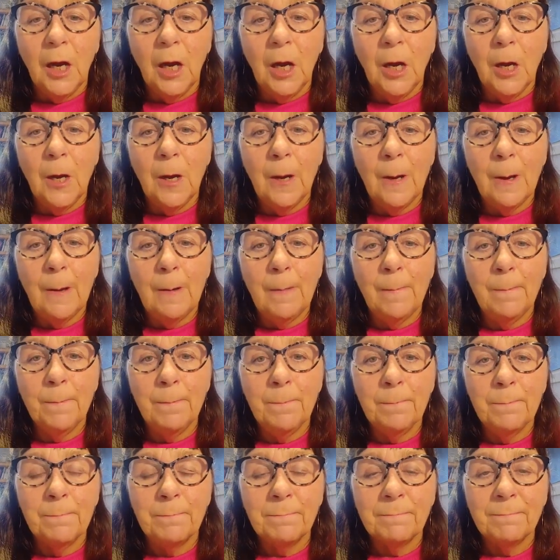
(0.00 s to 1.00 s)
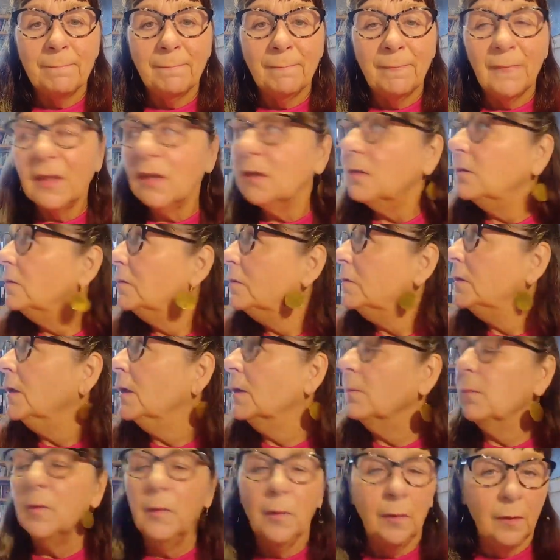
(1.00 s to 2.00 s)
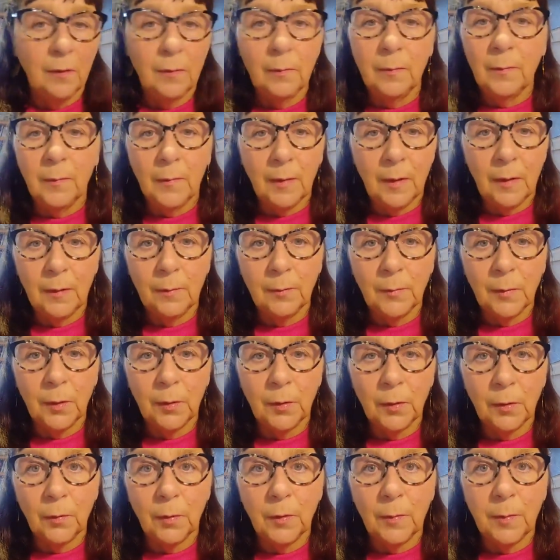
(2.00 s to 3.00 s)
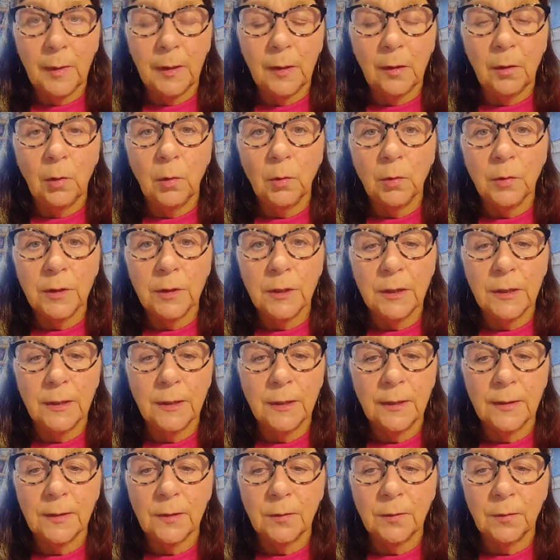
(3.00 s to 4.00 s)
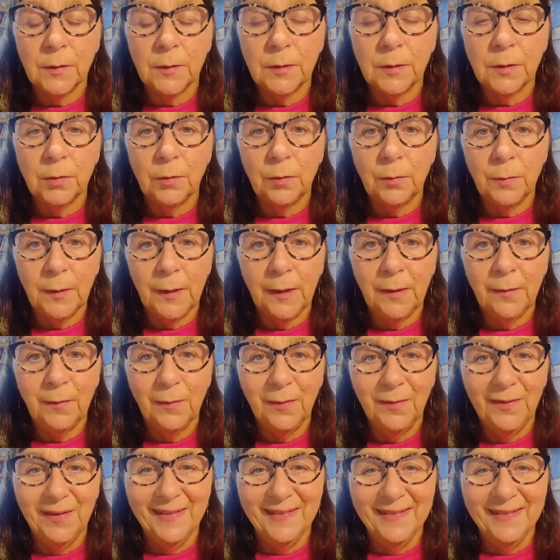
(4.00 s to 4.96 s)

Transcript: Yeah, I'm going on a bit long today, so I'll stop now.